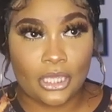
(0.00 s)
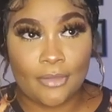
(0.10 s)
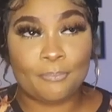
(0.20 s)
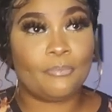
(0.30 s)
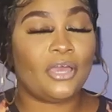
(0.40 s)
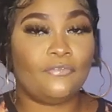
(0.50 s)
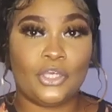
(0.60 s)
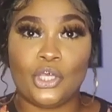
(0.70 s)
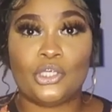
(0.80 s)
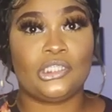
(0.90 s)
that my
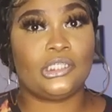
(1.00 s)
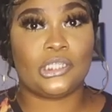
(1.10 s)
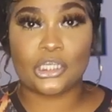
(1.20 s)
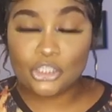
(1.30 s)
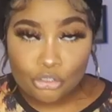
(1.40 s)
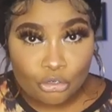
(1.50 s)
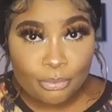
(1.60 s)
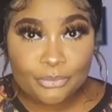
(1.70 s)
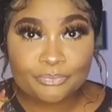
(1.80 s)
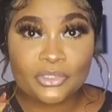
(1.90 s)
videos is not
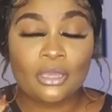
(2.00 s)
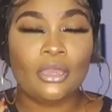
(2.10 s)
suitable